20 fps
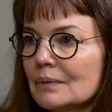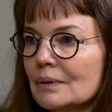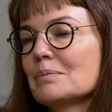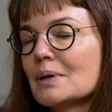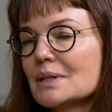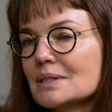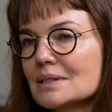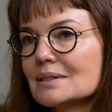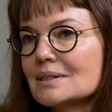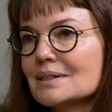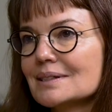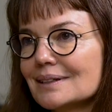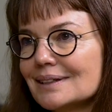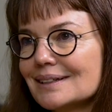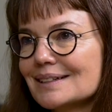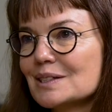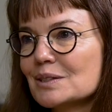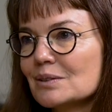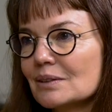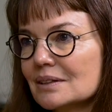Business
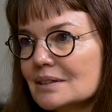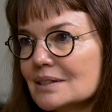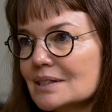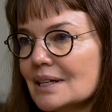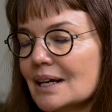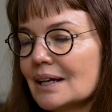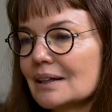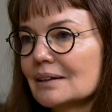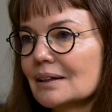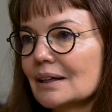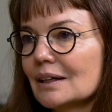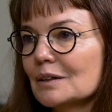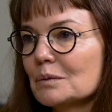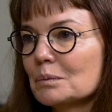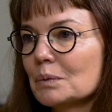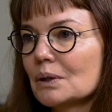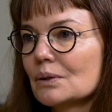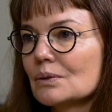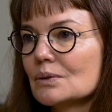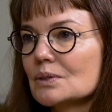needs to understand that,
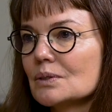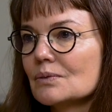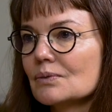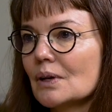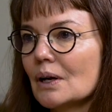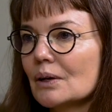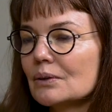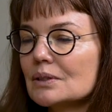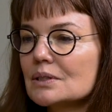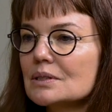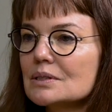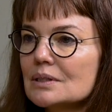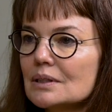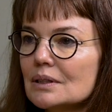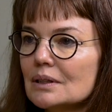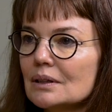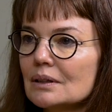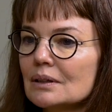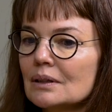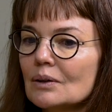because if they
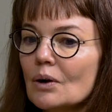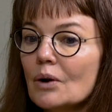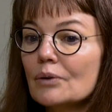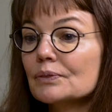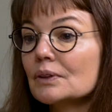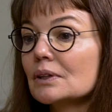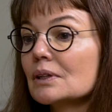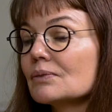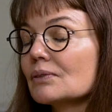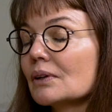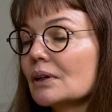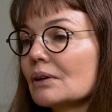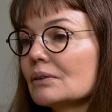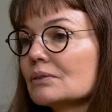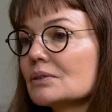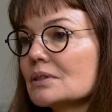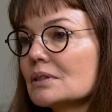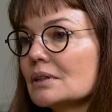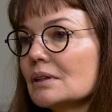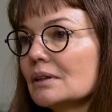
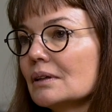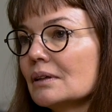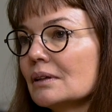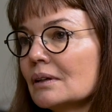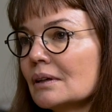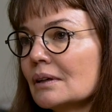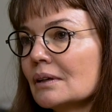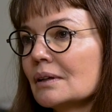don't see